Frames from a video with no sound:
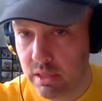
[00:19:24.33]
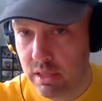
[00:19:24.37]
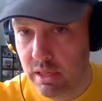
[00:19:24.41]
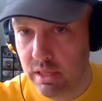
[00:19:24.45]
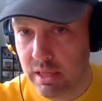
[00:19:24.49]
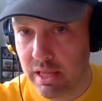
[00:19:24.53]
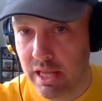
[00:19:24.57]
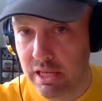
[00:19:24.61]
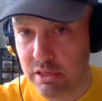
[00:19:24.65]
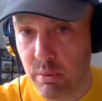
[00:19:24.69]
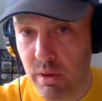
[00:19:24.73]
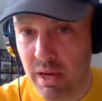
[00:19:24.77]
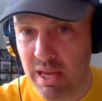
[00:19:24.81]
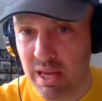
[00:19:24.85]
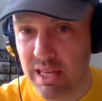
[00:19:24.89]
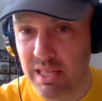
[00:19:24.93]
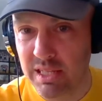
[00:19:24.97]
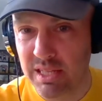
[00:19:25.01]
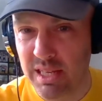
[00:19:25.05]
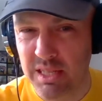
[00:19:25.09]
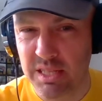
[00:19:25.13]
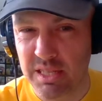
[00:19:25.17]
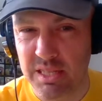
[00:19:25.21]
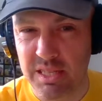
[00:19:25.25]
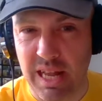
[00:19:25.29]
And that's why it
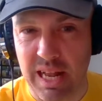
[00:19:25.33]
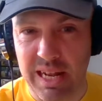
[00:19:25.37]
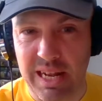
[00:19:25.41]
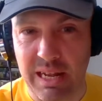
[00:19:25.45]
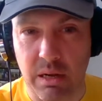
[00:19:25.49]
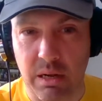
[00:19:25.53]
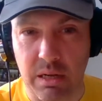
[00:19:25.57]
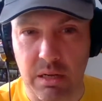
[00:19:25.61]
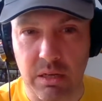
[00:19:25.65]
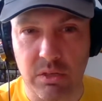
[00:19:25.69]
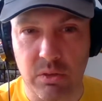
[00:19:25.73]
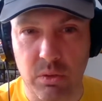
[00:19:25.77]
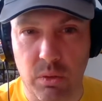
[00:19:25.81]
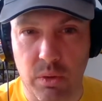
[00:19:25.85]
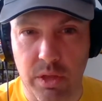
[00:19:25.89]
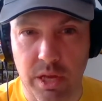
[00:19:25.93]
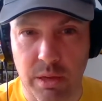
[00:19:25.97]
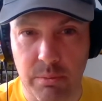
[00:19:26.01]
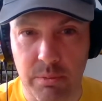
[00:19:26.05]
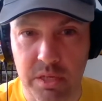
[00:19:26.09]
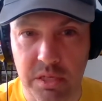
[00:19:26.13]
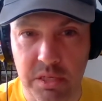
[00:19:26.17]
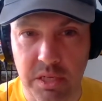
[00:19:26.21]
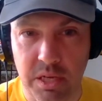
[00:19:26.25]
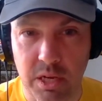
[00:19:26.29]
does stand out like a sore thumb.
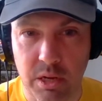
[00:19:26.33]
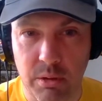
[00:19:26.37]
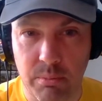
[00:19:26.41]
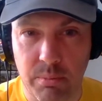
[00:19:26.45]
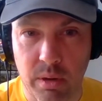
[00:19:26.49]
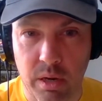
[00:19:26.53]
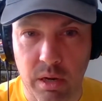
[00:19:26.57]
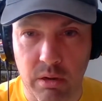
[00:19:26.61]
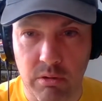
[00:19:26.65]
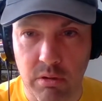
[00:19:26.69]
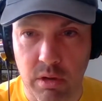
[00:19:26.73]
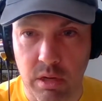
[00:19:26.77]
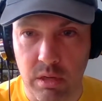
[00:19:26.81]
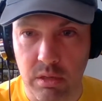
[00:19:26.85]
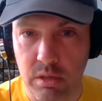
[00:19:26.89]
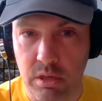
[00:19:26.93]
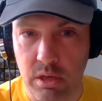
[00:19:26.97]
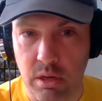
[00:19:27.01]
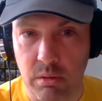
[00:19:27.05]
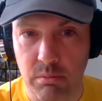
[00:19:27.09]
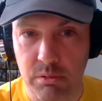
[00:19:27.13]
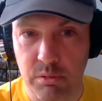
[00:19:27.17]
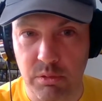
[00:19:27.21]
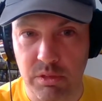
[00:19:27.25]
You see it on parkrun comms.